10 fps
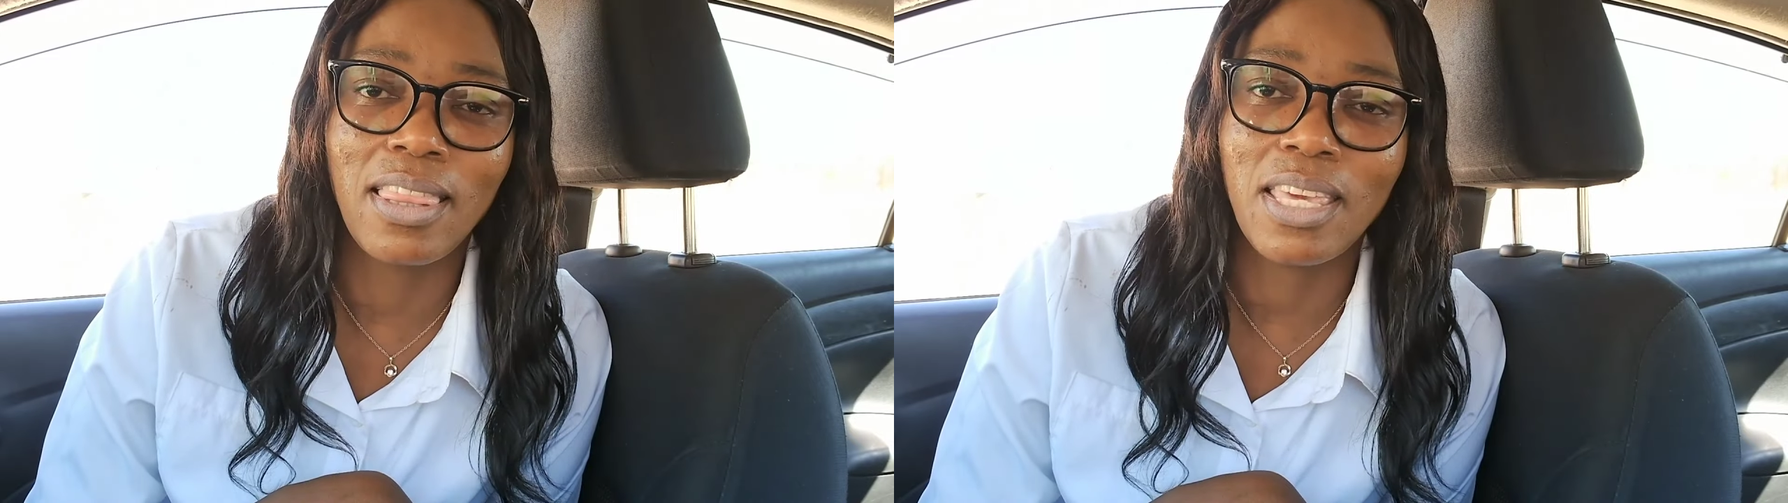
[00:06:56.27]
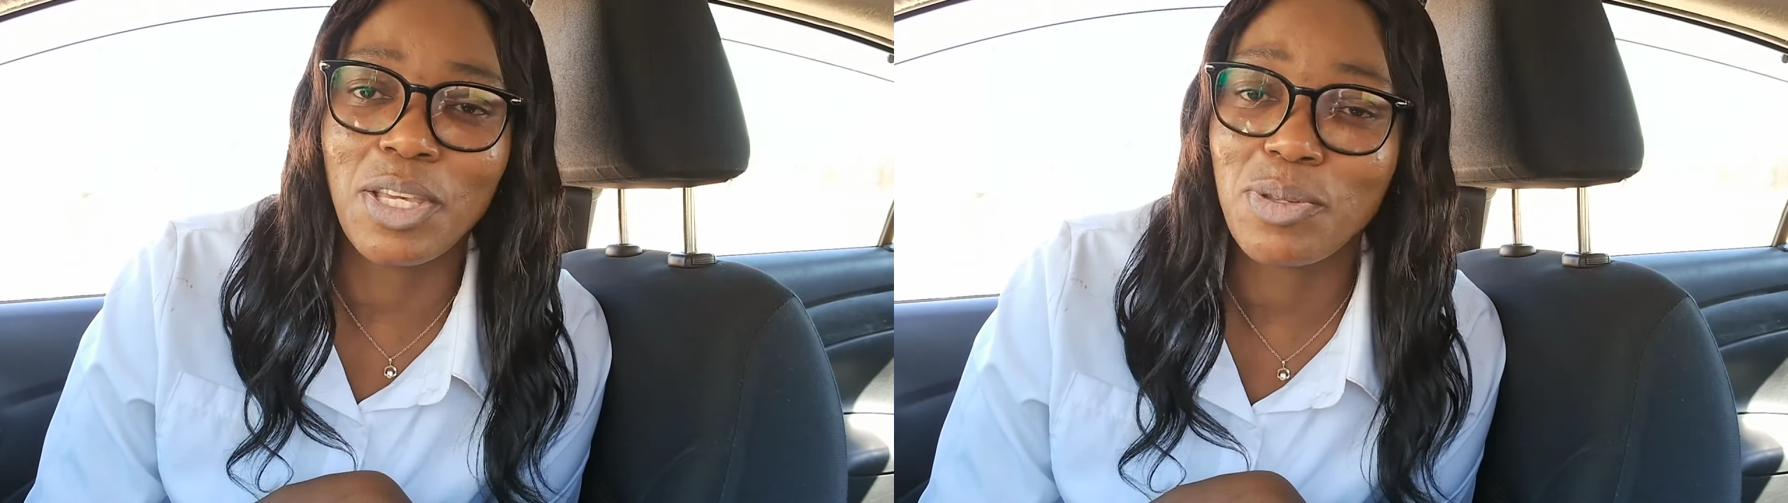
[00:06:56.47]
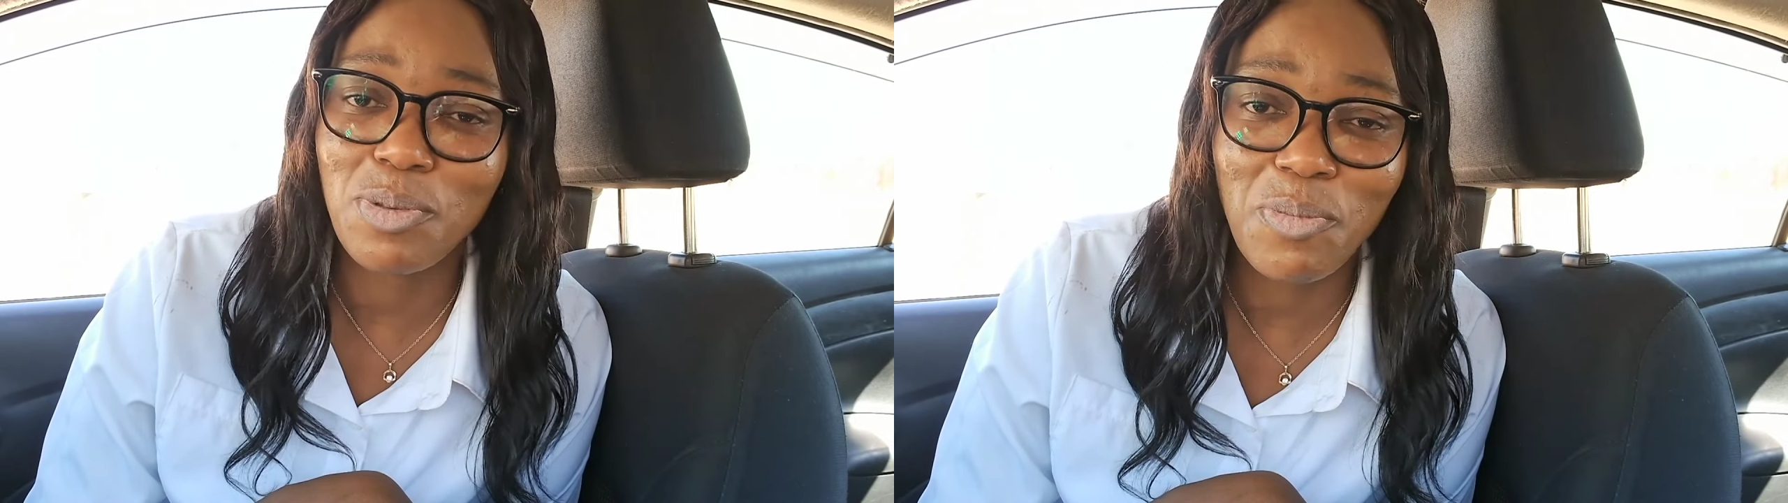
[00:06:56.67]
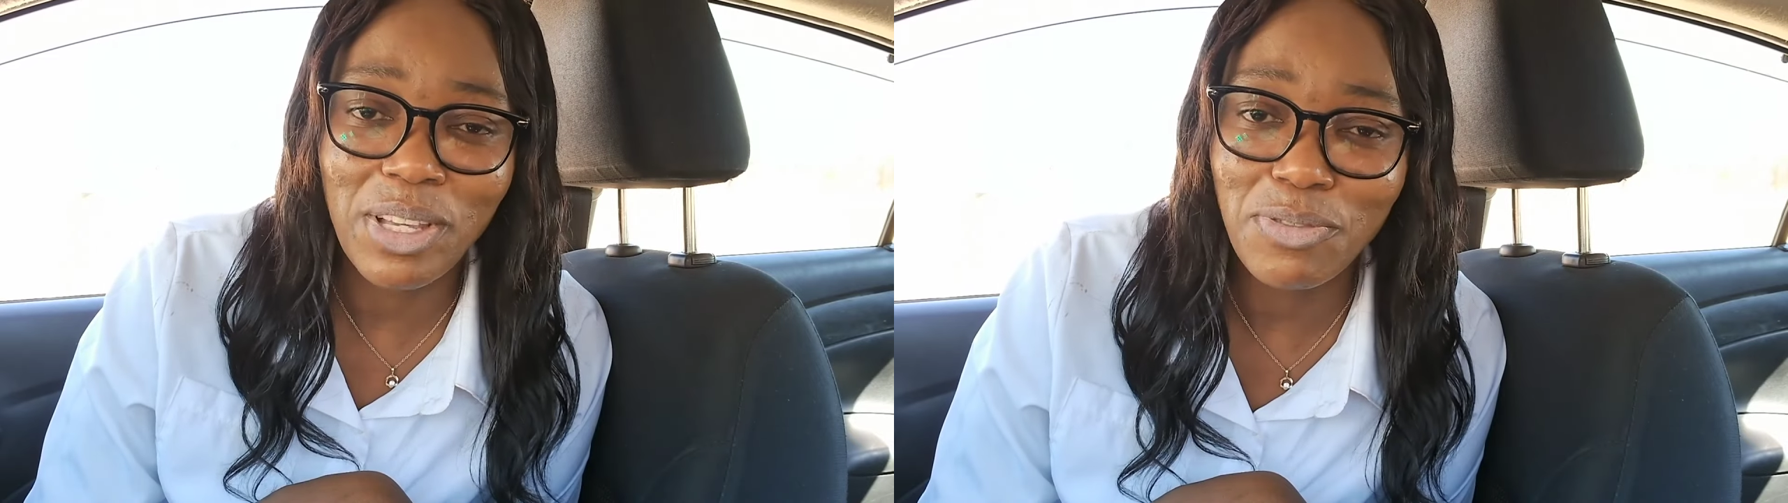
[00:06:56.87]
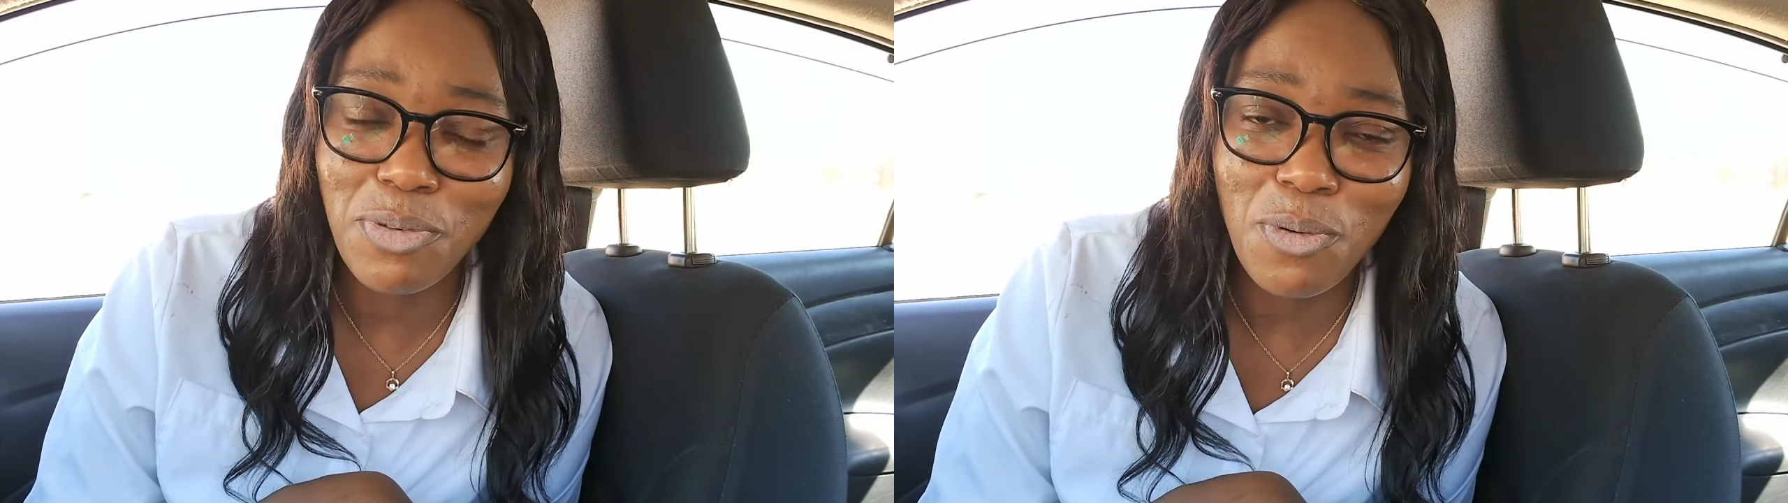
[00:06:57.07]
thank you so
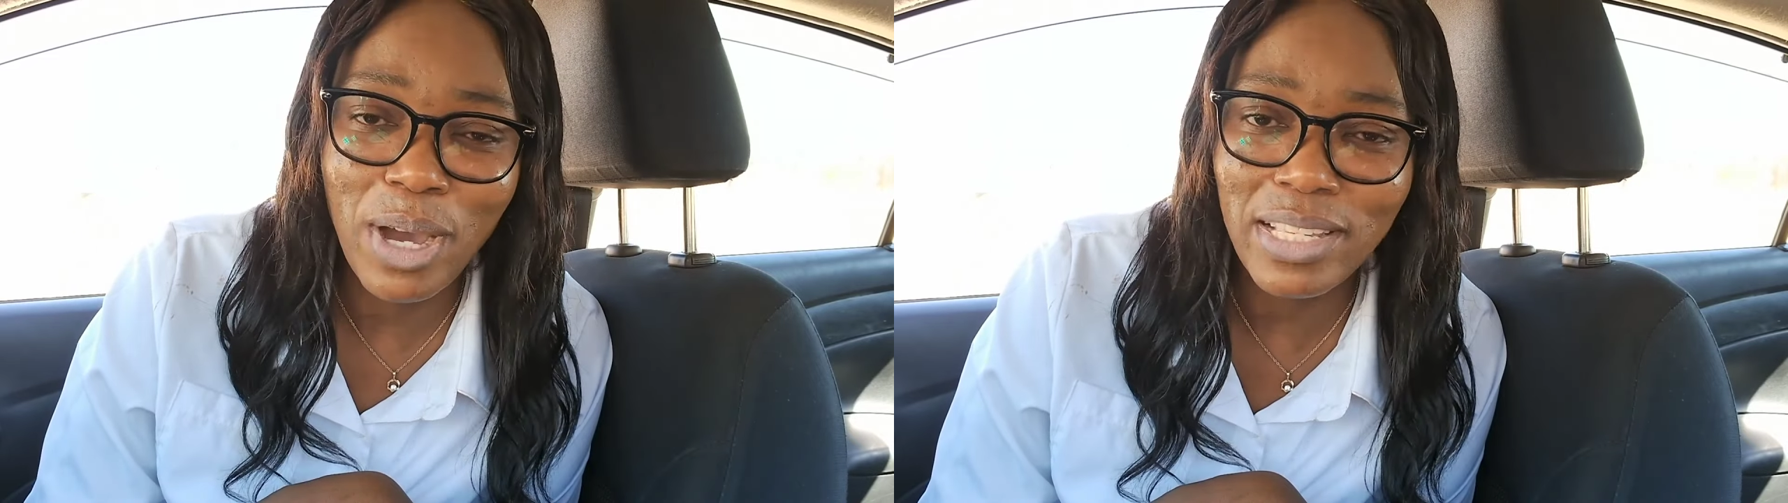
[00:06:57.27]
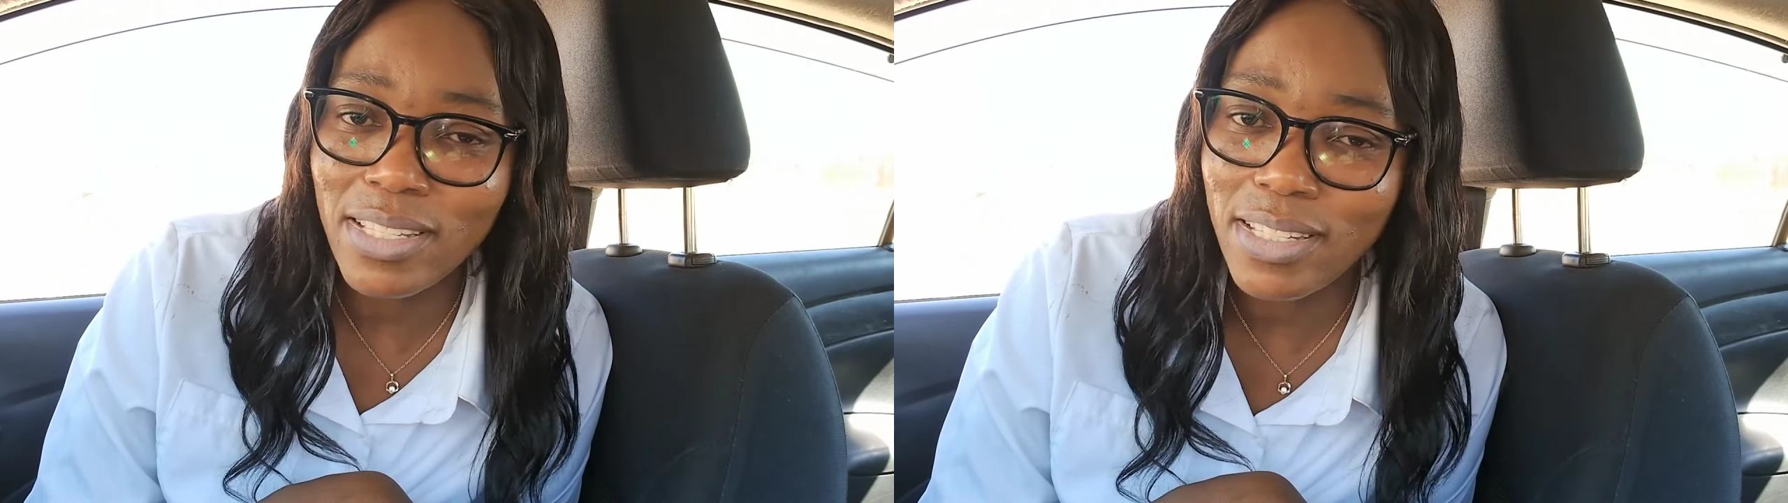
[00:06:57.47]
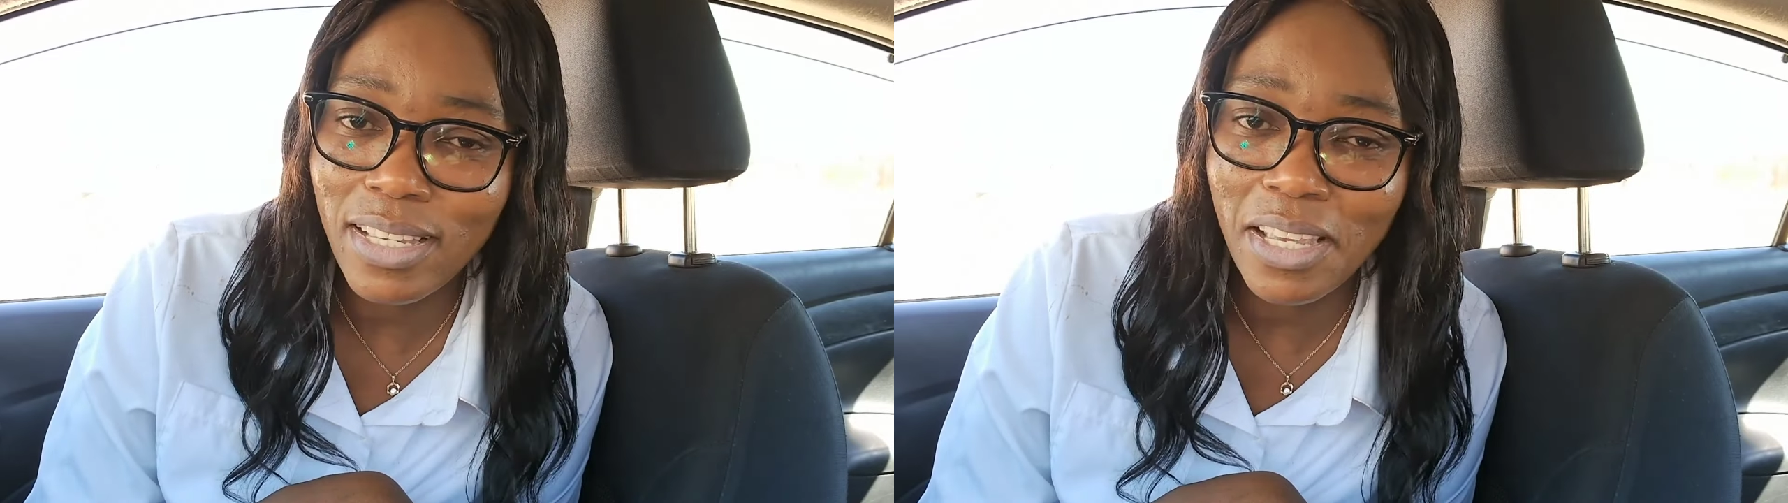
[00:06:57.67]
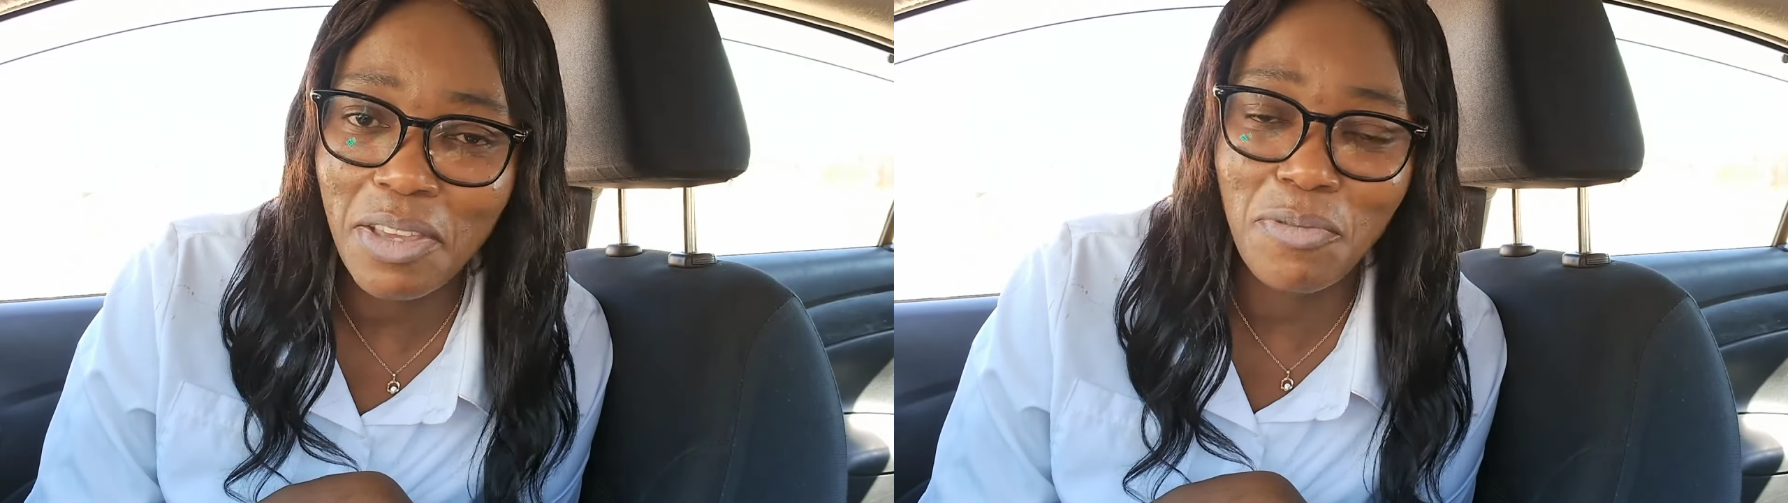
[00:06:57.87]
much for watching.